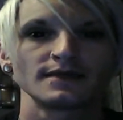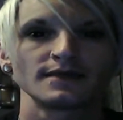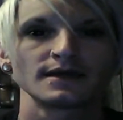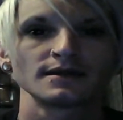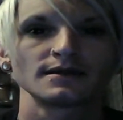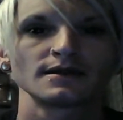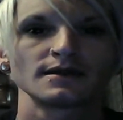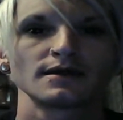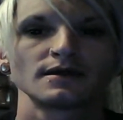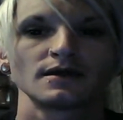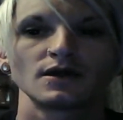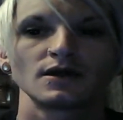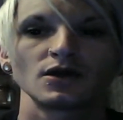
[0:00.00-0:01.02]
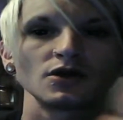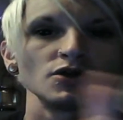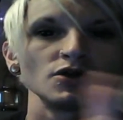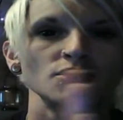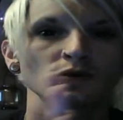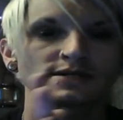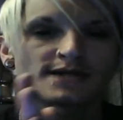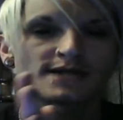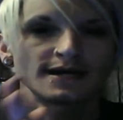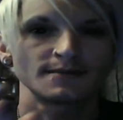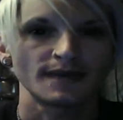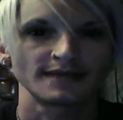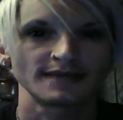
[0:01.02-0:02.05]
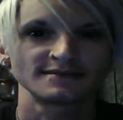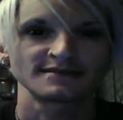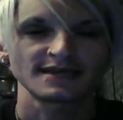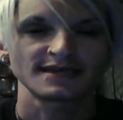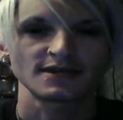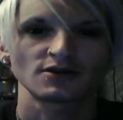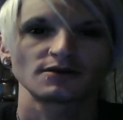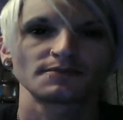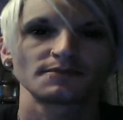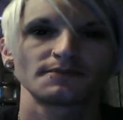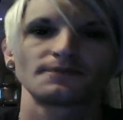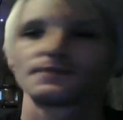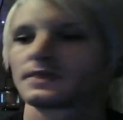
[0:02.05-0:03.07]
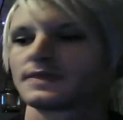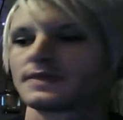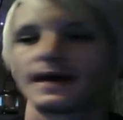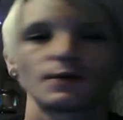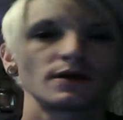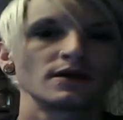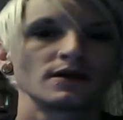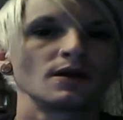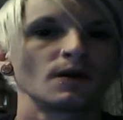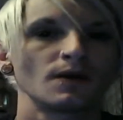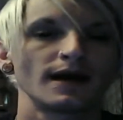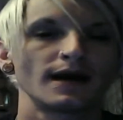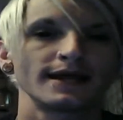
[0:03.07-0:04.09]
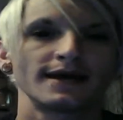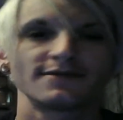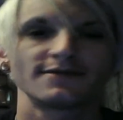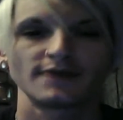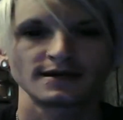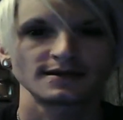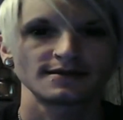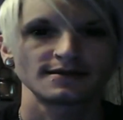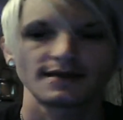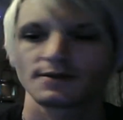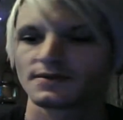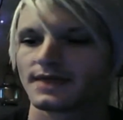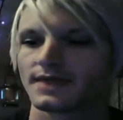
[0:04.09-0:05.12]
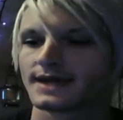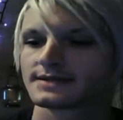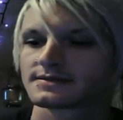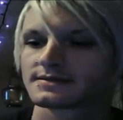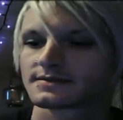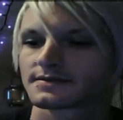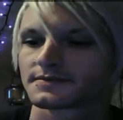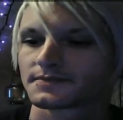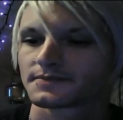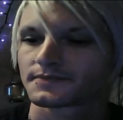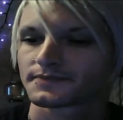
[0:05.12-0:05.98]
and then your time ends here. That one, no, I have not done that with that.